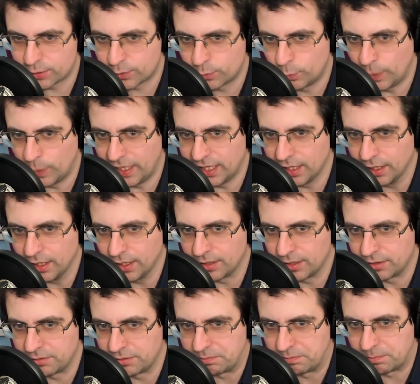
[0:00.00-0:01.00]

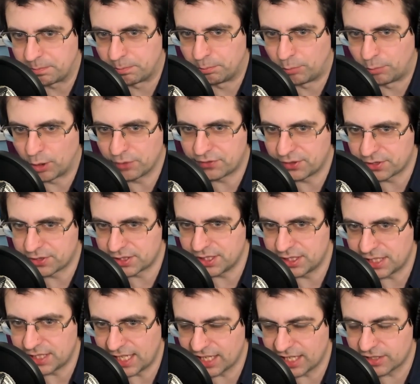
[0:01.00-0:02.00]
weird
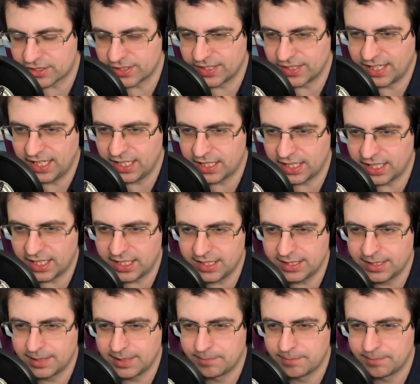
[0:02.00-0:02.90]
morphosyntax or anything?